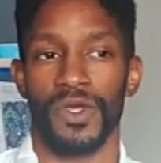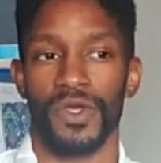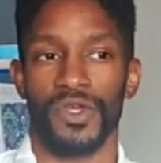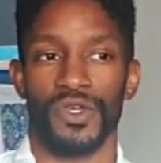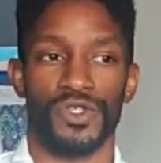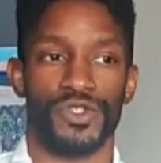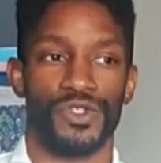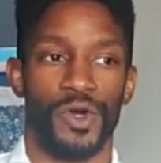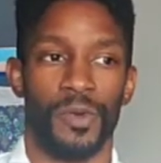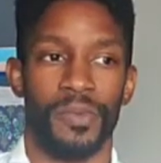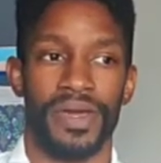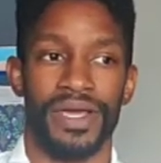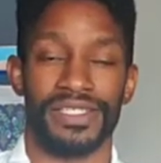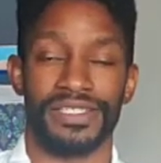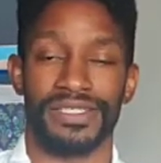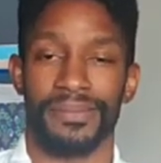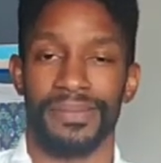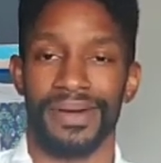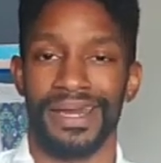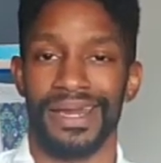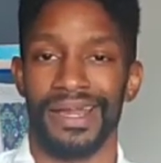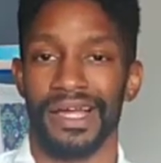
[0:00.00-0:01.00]
Your soulmate is
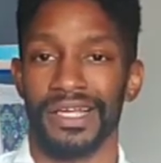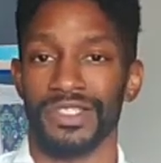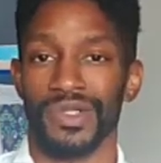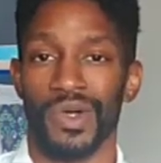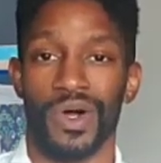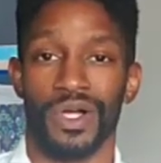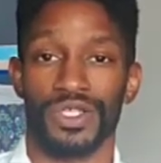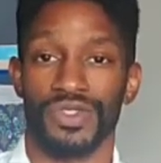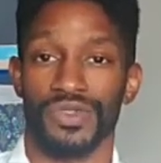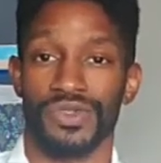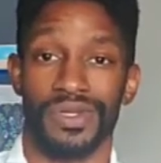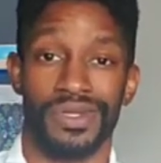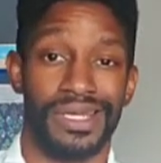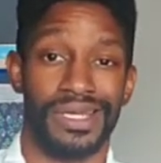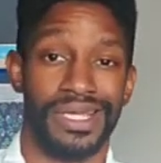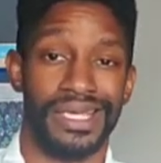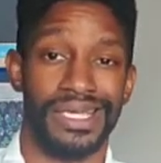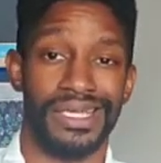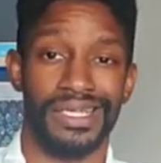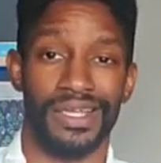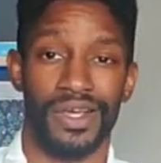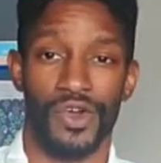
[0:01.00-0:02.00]
somebody that has also done the
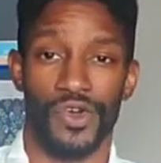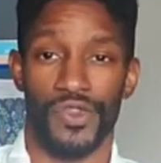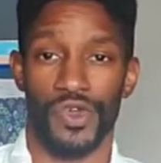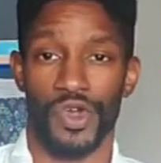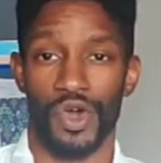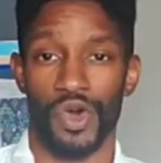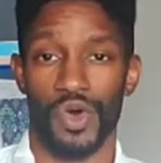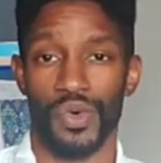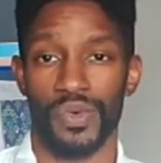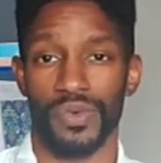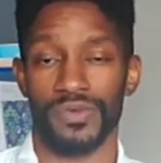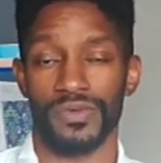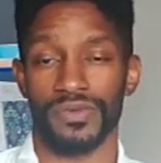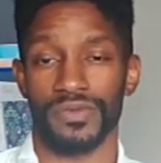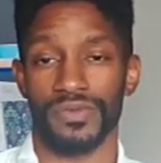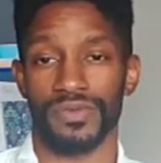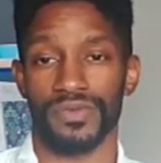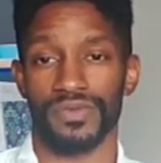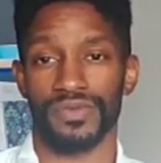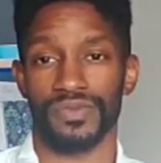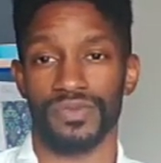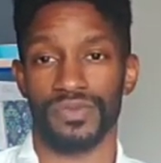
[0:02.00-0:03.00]
healing on their own,
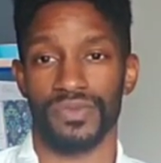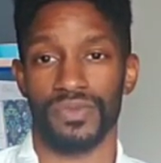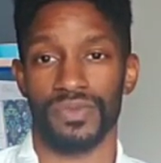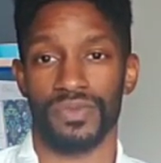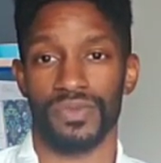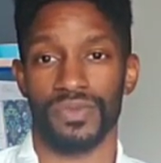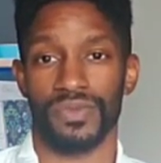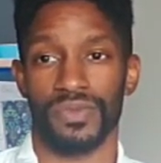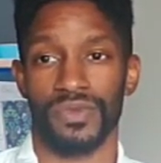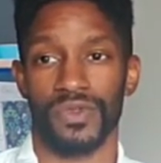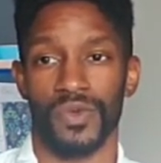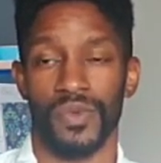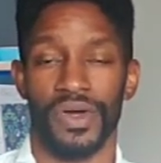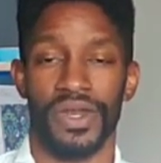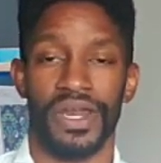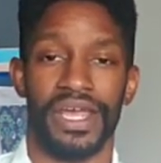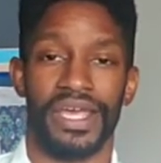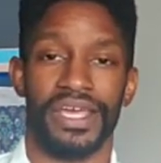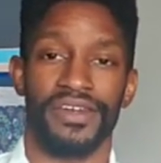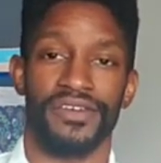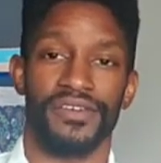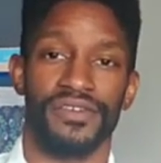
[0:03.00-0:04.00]
where
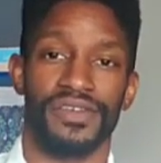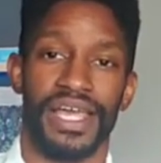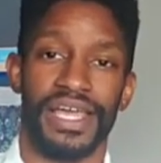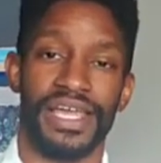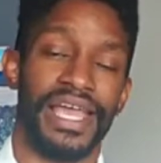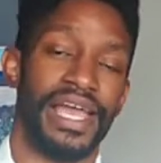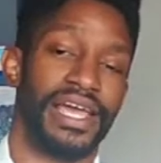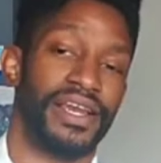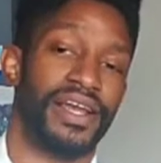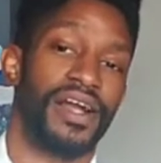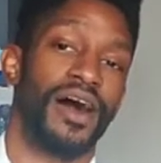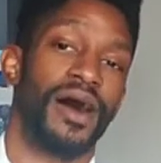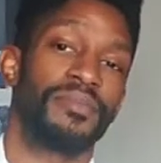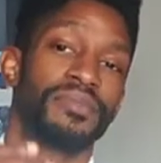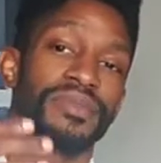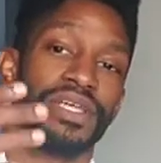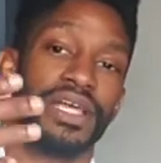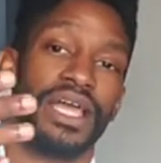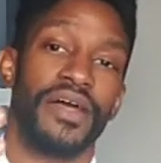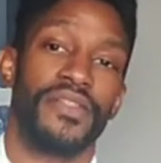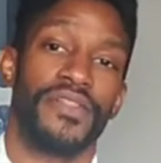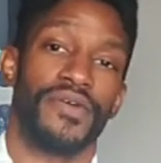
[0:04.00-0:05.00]
they can they can come
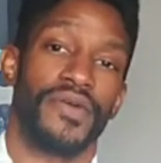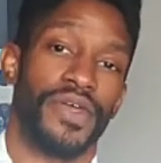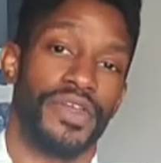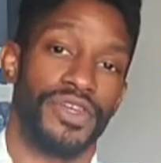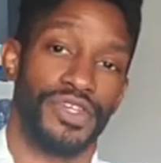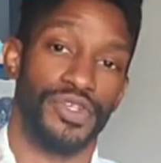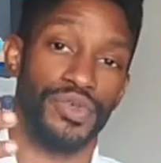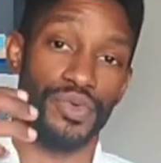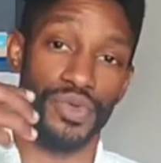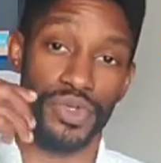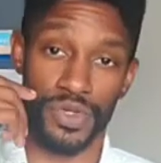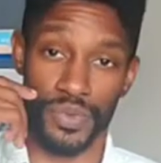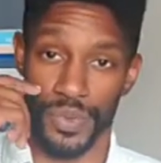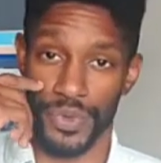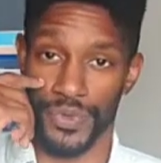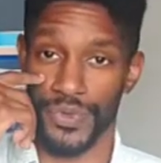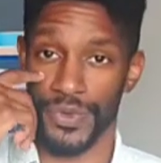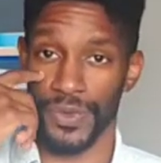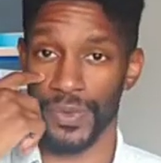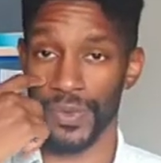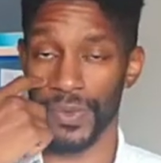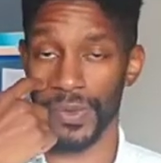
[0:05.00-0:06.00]
together in union
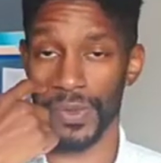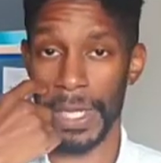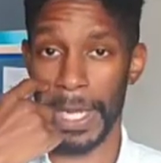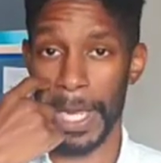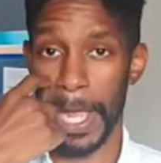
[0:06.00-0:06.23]
with you.